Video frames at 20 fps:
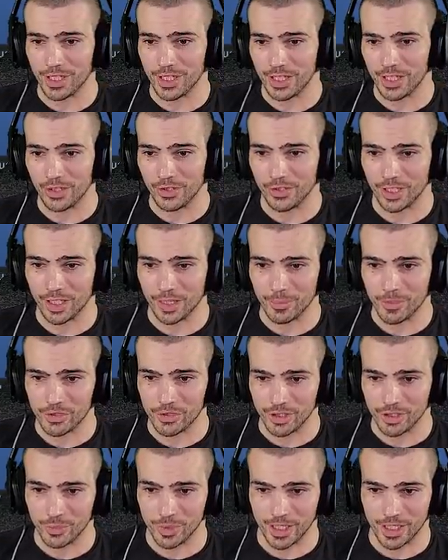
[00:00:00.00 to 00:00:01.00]
kill him as
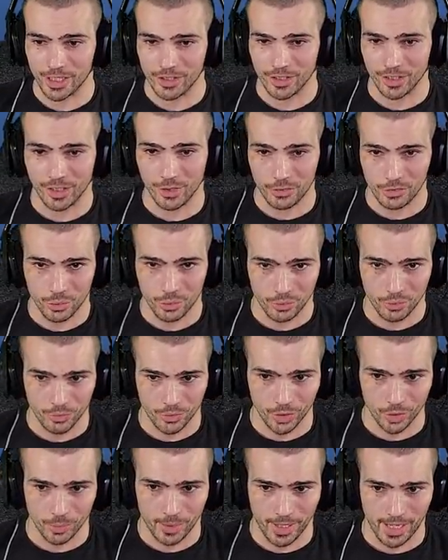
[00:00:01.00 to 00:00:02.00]
soon as we get close to a
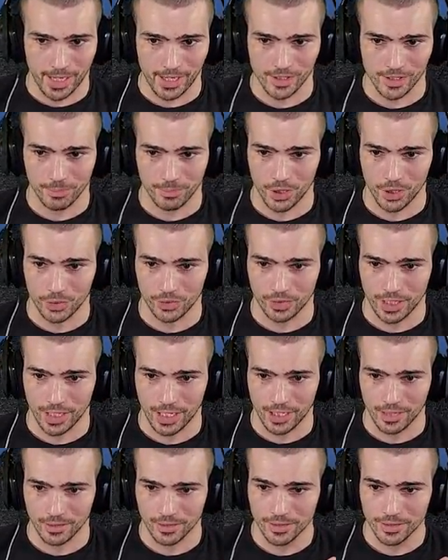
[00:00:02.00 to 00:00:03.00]
real pass and buckle
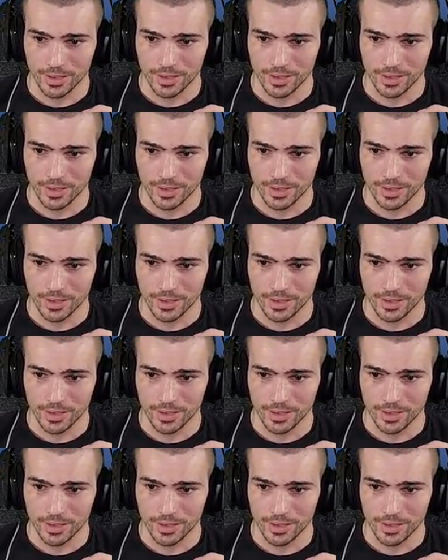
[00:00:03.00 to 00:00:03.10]
down.